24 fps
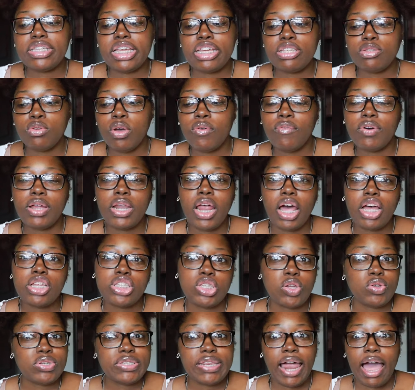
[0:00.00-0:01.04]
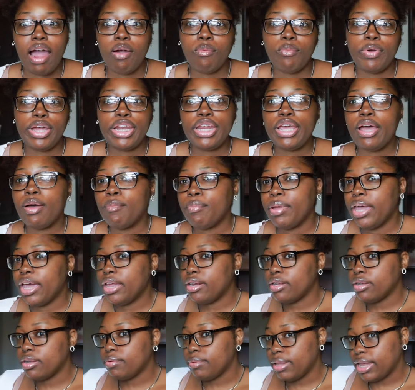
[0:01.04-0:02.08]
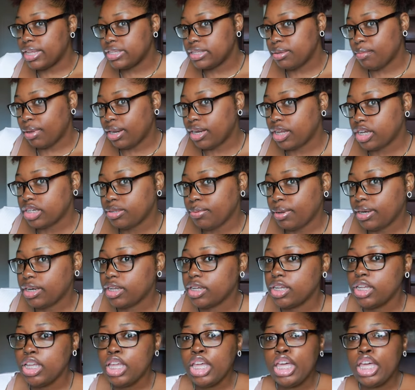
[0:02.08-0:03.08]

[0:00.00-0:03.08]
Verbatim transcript: is at 12 o'clock so it's like i'm ready i'm packed up I i see my luggage ready